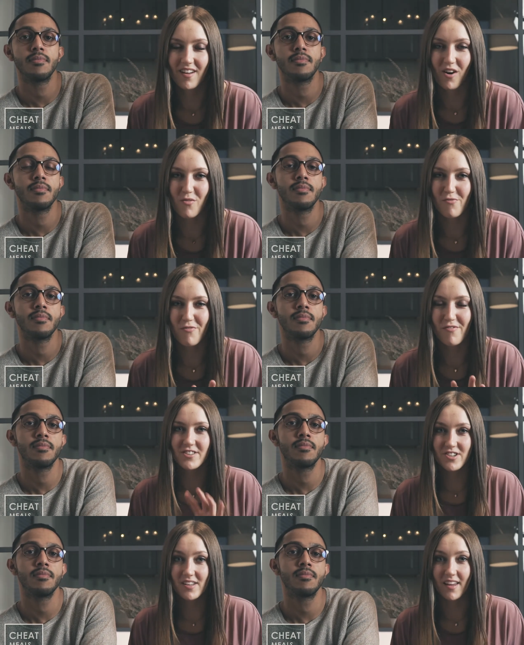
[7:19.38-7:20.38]
Speaker 1: of
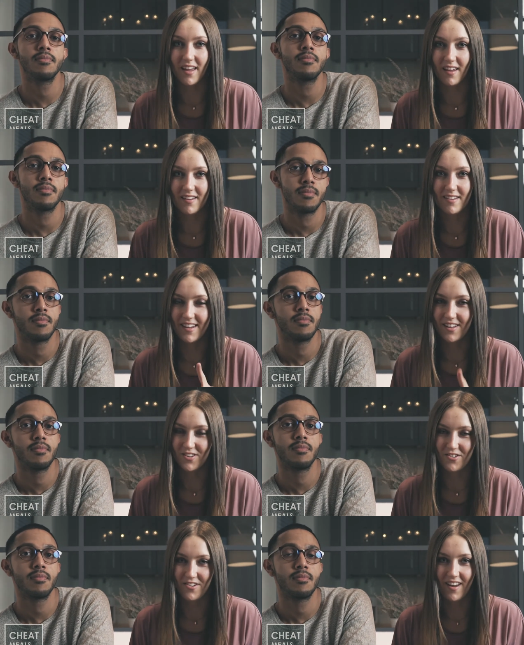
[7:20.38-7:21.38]
cheating in
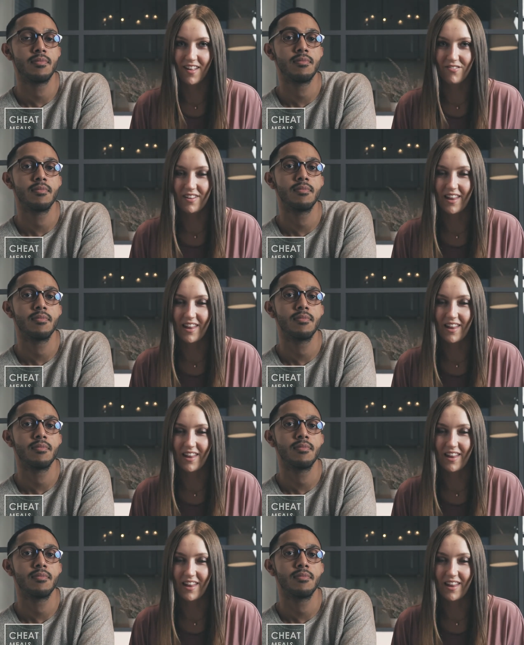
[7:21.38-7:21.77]
your healthy